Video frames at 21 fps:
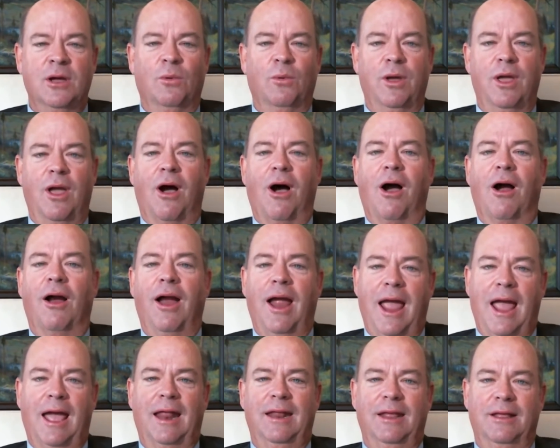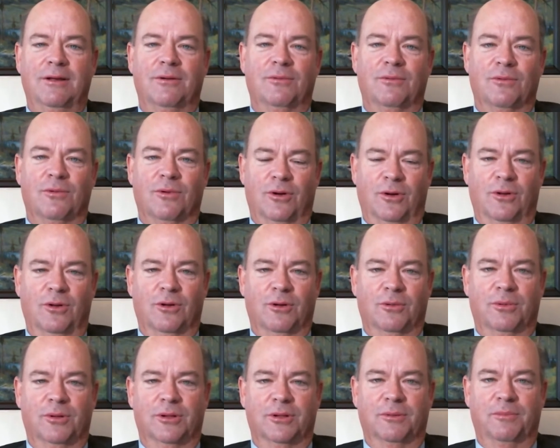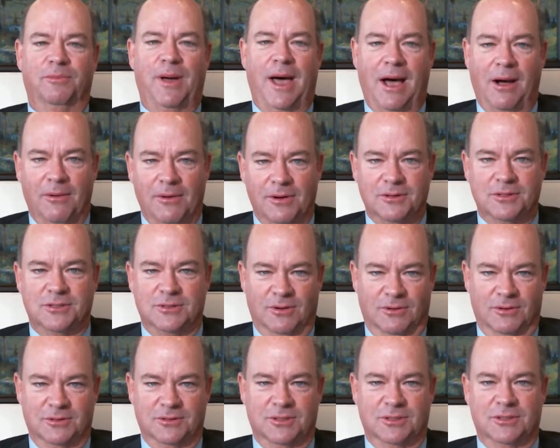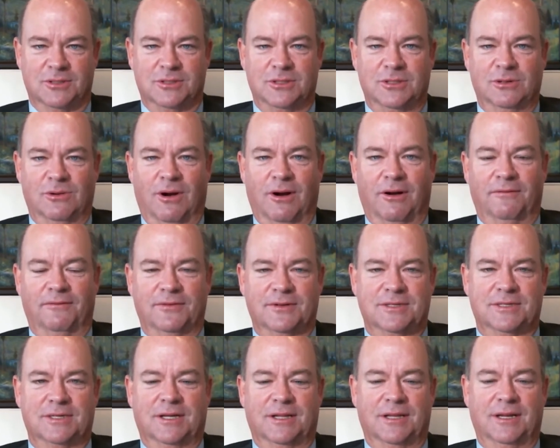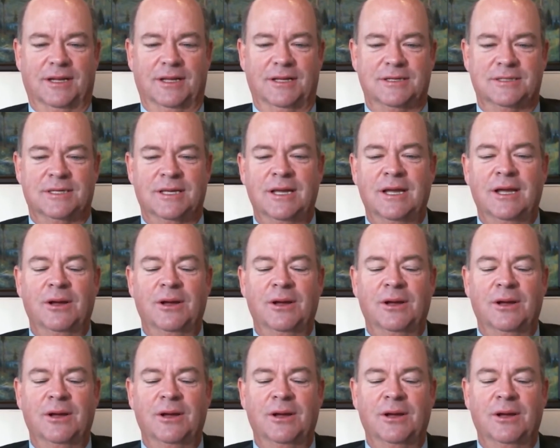We are adding renewable power sources to our facilities.